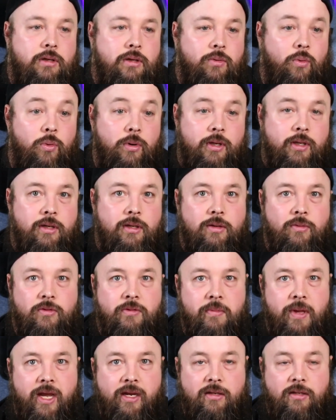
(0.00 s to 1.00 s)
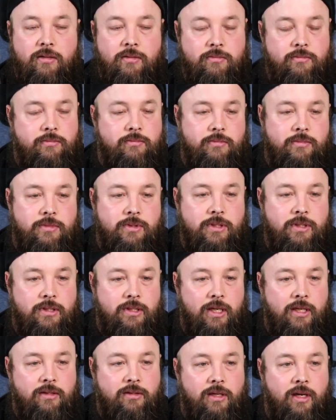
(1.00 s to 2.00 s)
Or hitting it with a magnet.
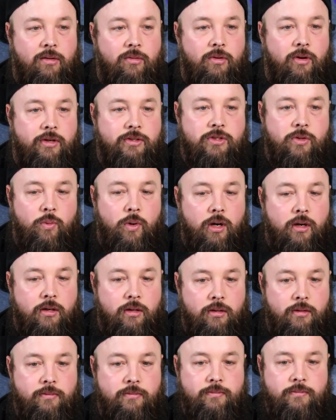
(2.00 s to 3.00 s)
That would also work.